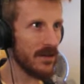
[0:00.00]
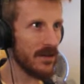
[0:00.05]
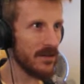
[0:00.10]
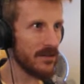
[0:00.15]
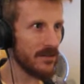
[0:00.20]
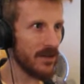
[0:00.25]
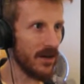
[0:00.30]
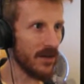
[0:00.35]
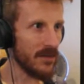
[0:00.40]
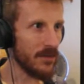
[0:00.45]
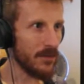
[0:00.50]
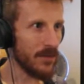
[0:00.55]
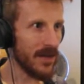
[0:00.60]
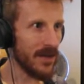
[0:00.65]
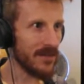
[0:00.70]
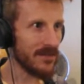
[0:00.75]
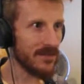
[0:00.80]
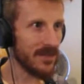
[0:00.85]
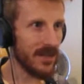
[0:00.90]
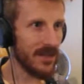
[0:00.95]
is not the
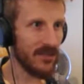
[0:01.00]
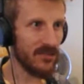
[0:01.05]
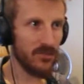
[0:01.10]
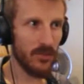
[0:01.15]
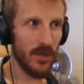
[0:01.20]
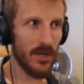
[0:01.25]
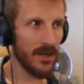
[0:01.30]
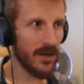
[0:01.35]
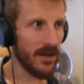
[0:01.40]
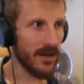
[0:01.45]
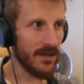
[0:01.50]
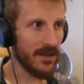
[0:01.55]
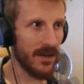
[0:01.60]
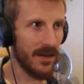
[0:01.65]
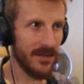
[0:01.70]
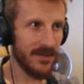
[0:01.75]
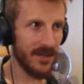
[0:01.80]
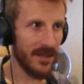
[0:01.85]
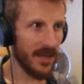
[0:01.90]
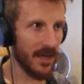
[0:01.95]
best. And I swear to God,
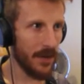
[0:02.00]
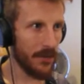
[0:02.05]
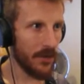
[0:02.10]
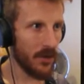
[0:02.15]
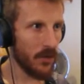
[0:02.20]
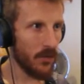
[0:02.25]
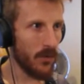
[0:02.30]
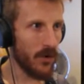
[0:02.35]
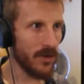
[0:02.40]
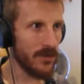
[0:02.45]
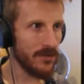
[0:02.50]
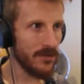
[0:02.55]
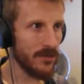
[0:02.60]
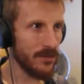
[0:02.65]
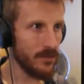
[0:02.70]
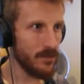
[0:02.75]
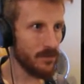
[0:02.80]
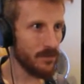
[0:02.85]
guys, I came here once.